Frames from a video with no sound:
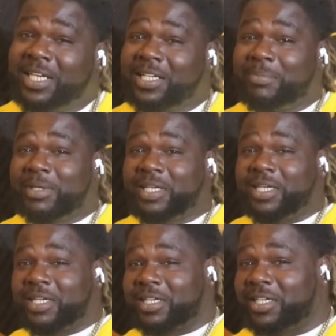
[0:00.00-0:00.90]
in the
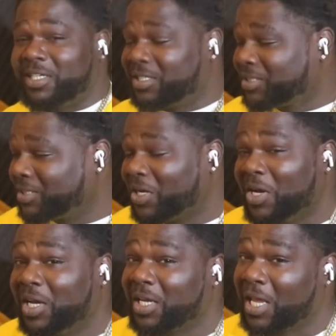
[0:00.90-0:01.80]
beginning, cuz
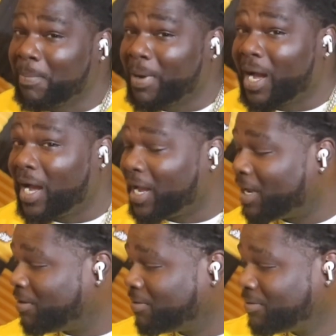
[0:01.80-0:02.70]
keep an eye
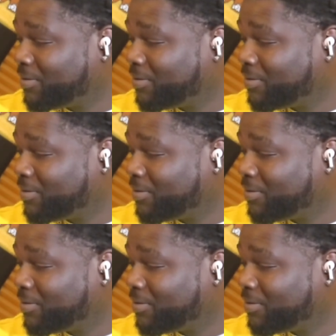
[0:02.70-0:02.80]
out.